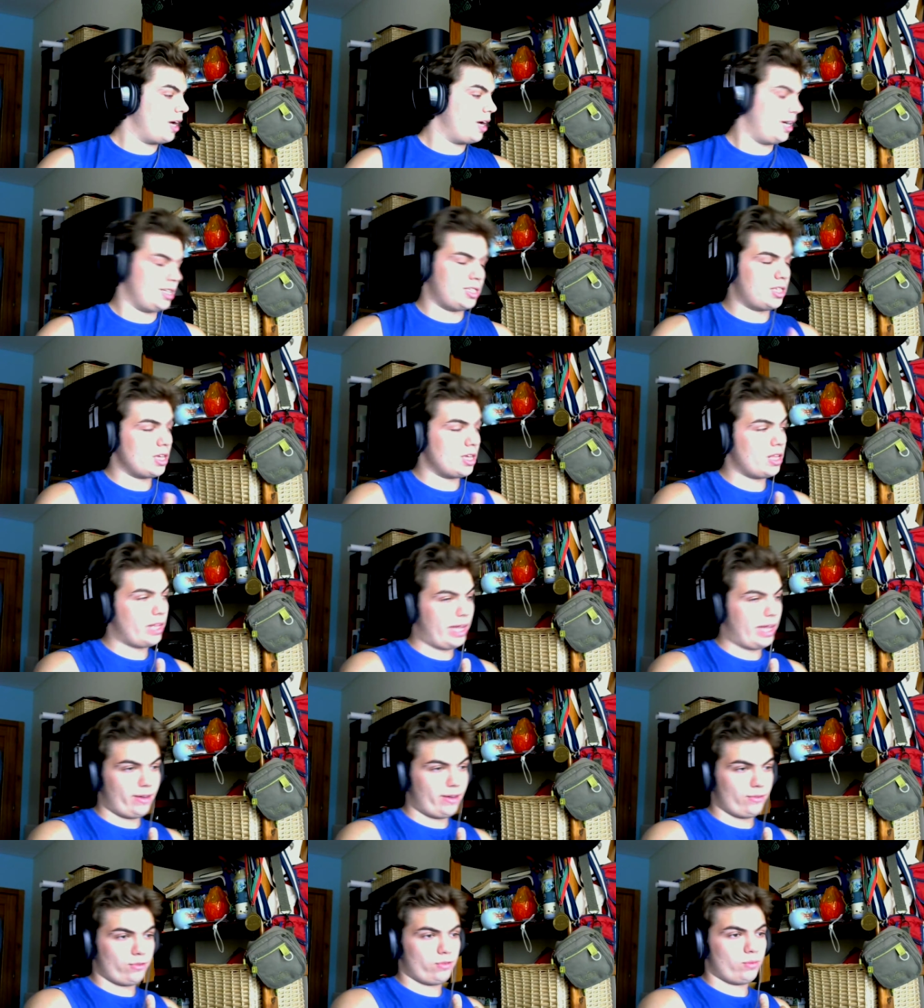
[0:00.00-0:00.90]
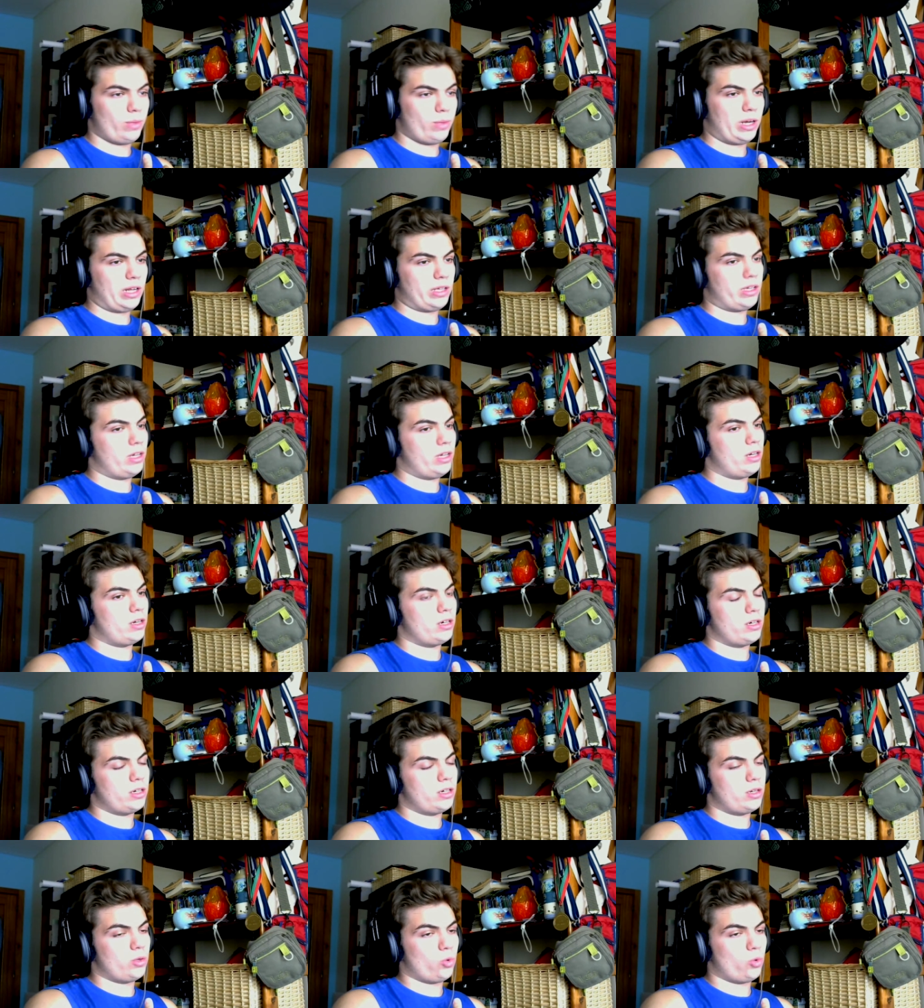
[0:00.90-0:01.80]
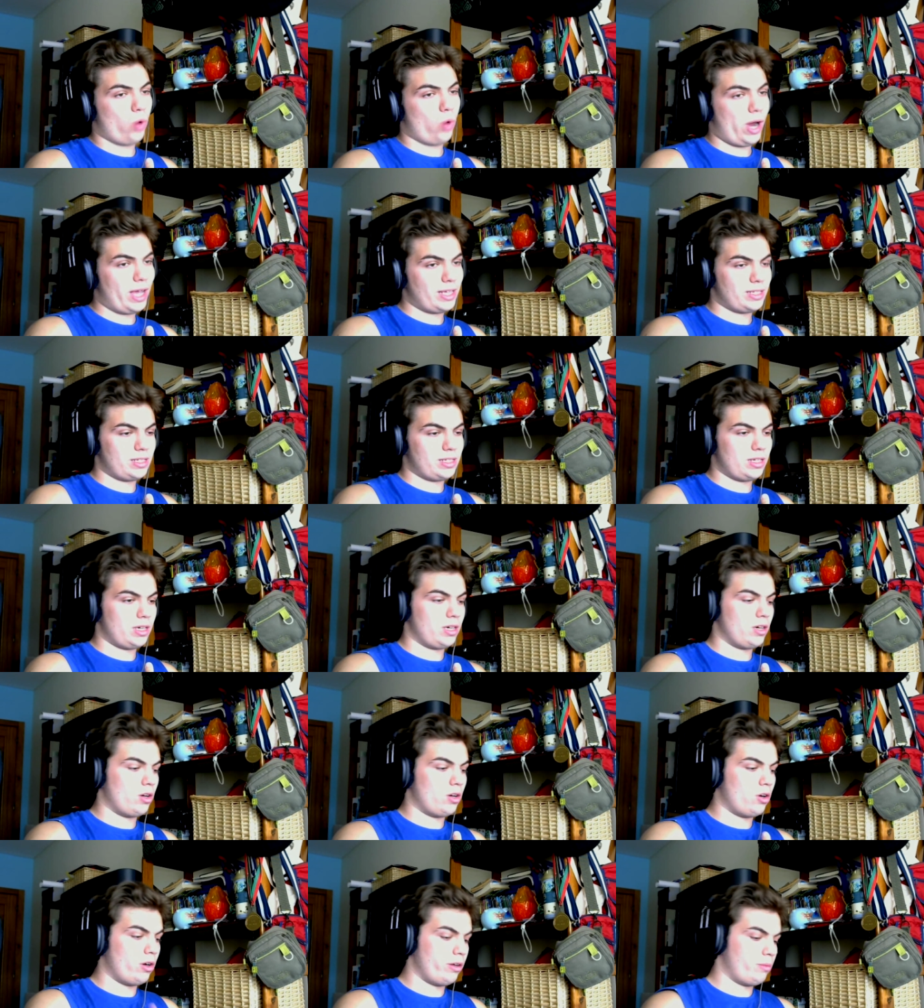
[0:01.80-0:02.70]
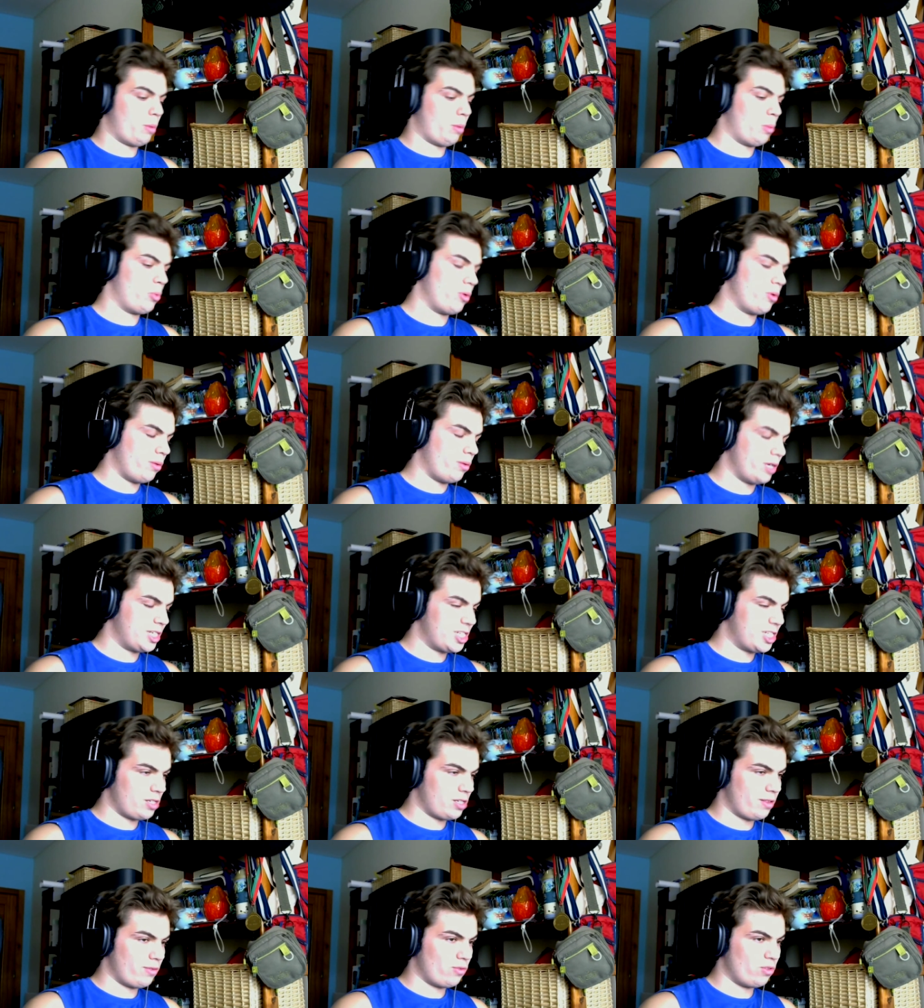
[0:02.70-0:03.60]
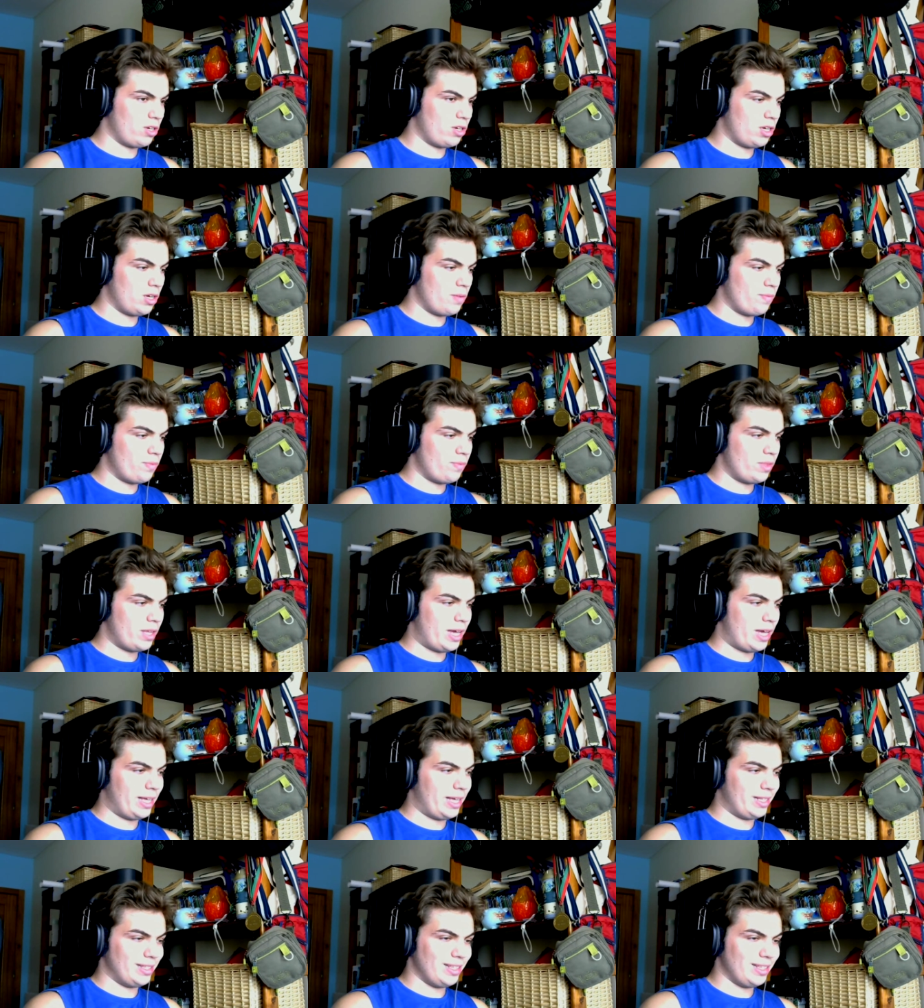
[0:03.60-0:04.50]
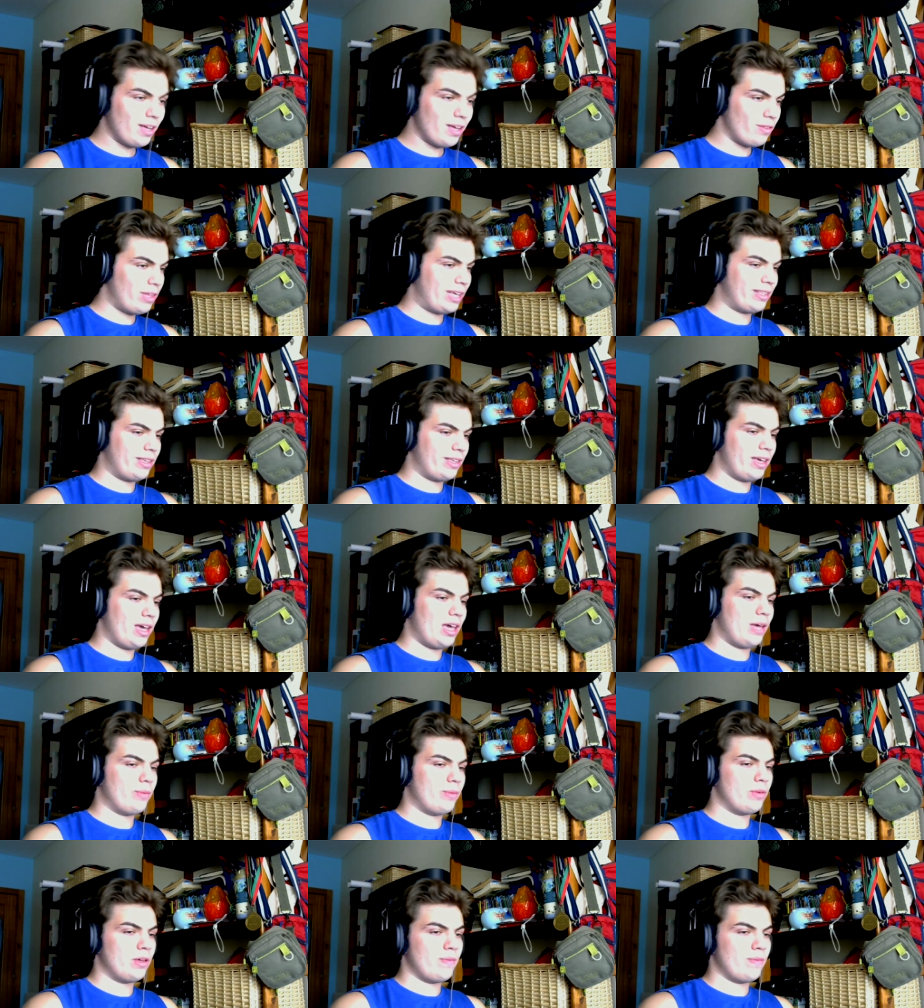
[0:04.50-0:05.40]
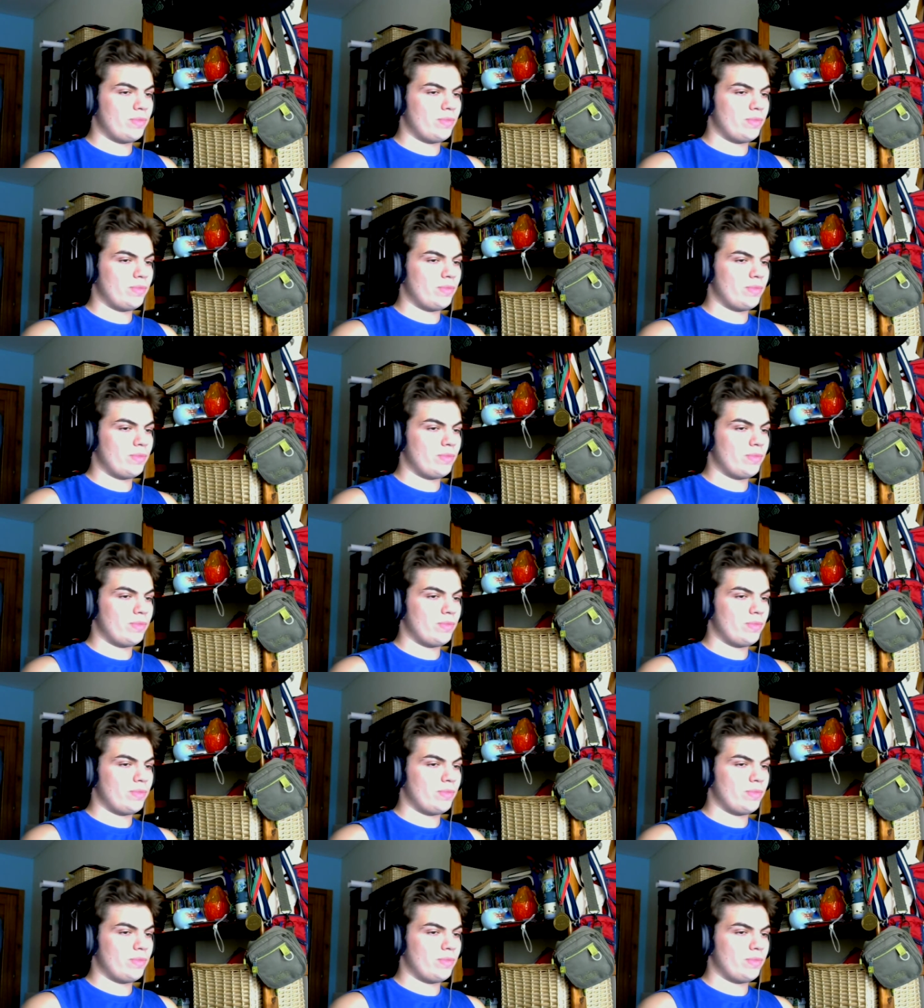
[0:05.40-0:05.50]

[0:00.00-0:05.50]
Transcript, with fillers: I still have Metal Gear Rising on my PlayStation 3. I love that game.